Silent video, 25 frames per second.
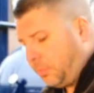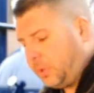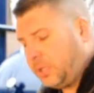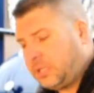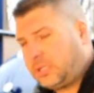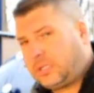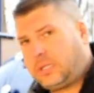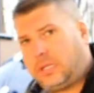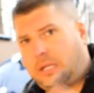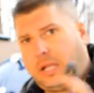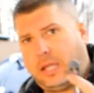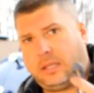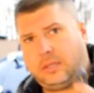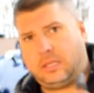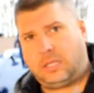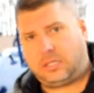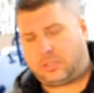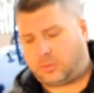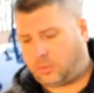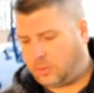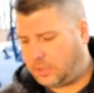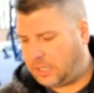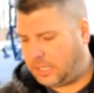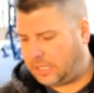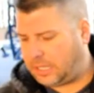brisket on
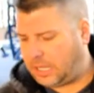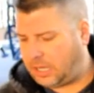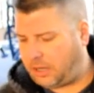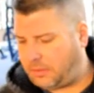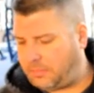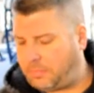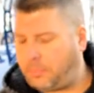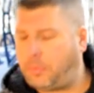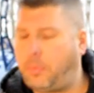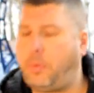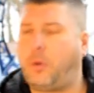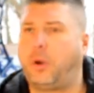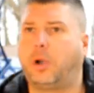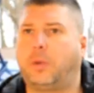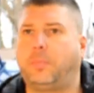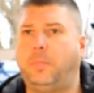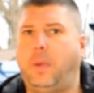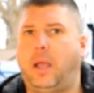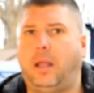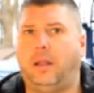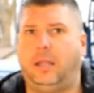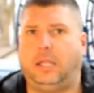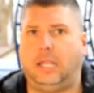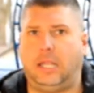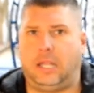this one. I got a
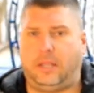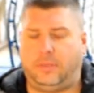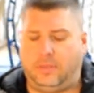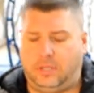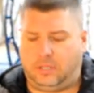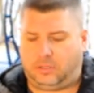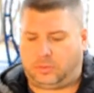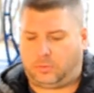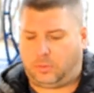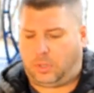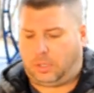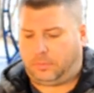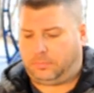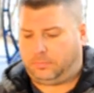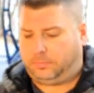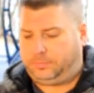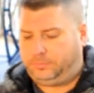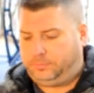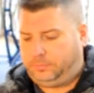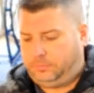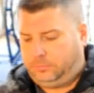pork belly on this one.